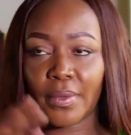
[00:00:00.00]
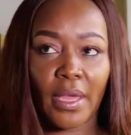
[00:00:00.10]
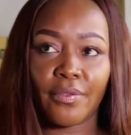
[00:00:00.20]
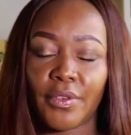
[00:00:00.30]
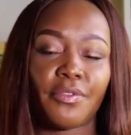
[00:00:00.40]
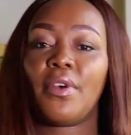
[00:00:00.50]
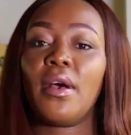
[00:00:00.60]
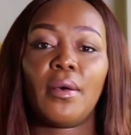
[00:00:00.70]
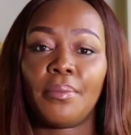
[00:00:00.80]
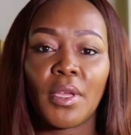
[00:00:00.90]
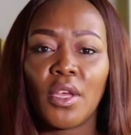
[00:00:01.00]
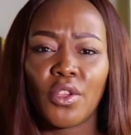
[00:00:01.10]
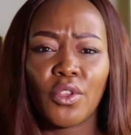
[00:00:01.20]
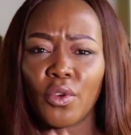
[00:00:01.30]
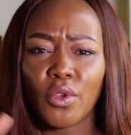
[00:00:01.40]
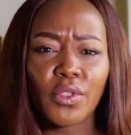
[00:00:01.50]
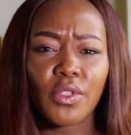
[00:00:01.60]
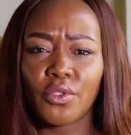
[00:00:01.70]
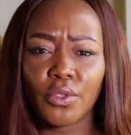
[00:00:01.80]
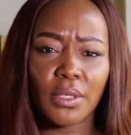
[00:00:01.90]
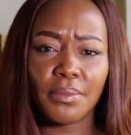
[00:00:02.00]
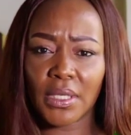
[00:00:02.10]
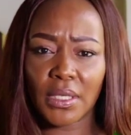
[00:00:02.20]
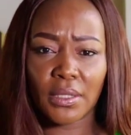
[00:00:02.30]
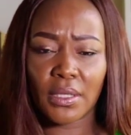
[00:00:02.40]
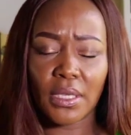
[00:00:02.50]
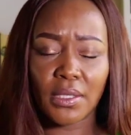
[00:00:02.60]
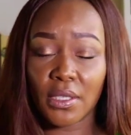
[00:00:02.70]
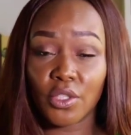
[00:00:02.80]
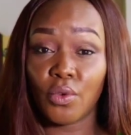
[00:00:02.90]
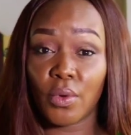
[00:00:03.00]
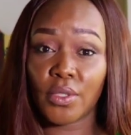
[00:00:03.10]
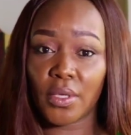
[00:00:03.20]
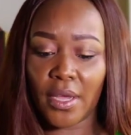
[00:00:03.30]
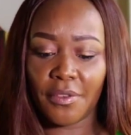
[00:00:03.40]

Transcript: a farm, all the dreams and things that you want to